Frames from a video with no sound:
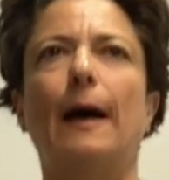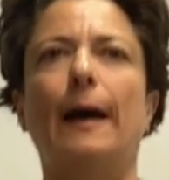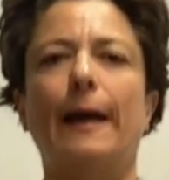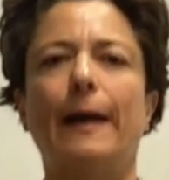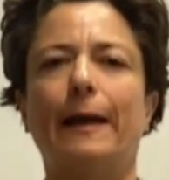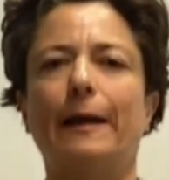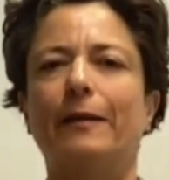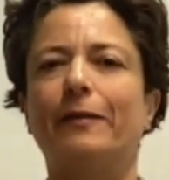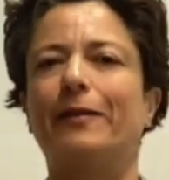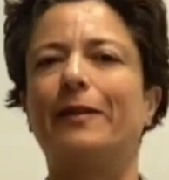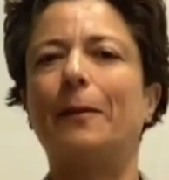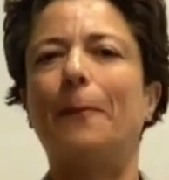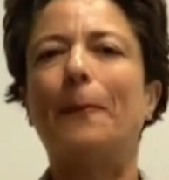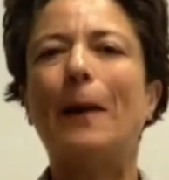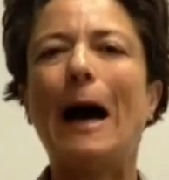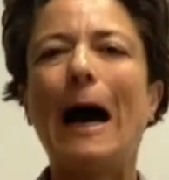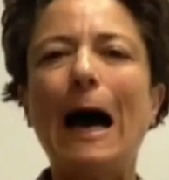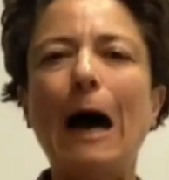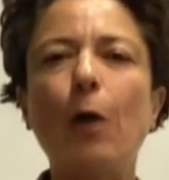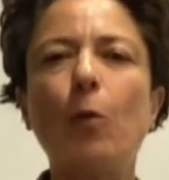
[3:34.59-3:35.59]
is the
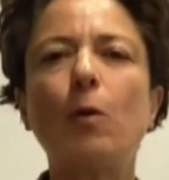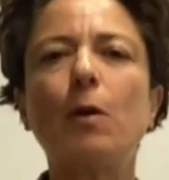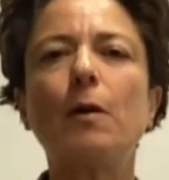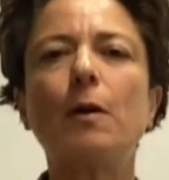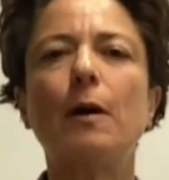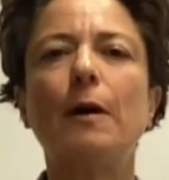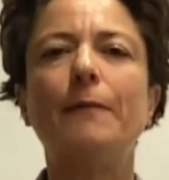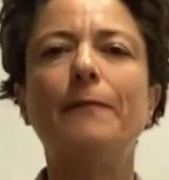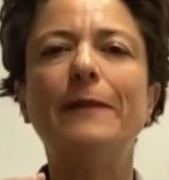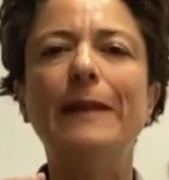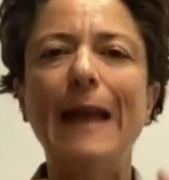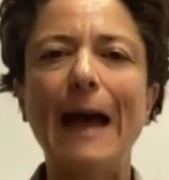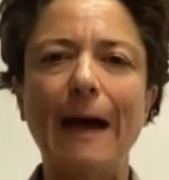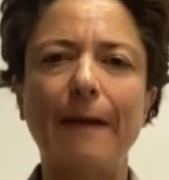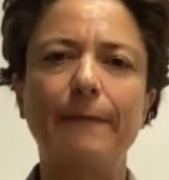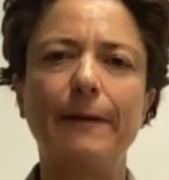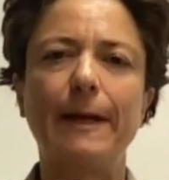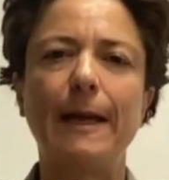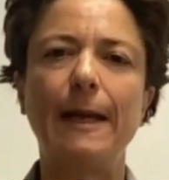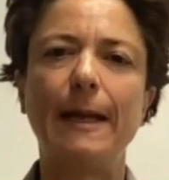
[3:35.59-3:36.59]
power of
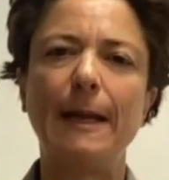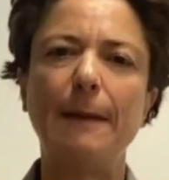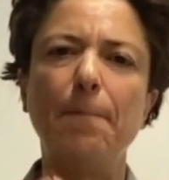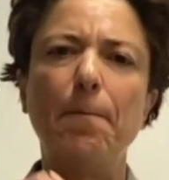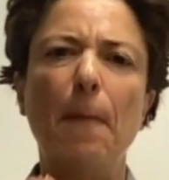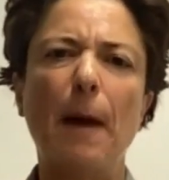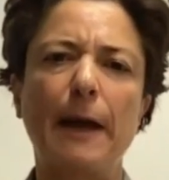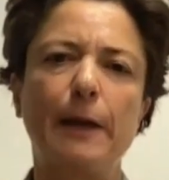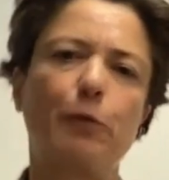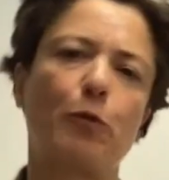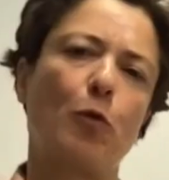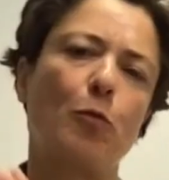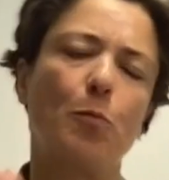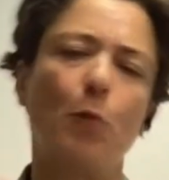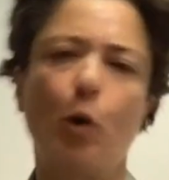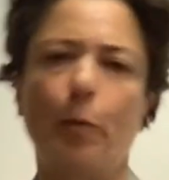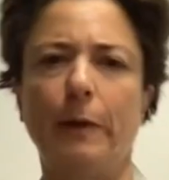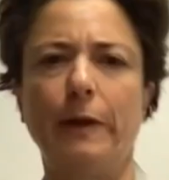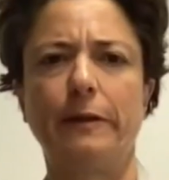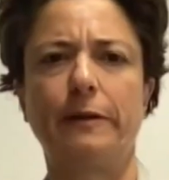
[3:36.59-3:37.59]
navigating micro
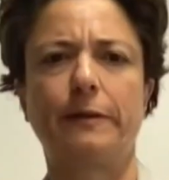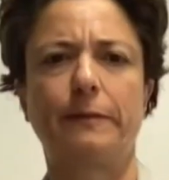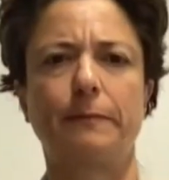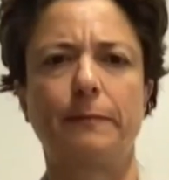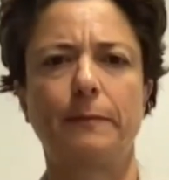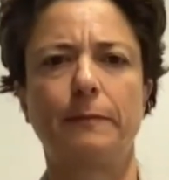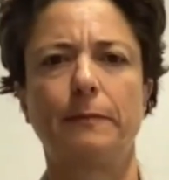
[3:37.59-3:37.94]
moments.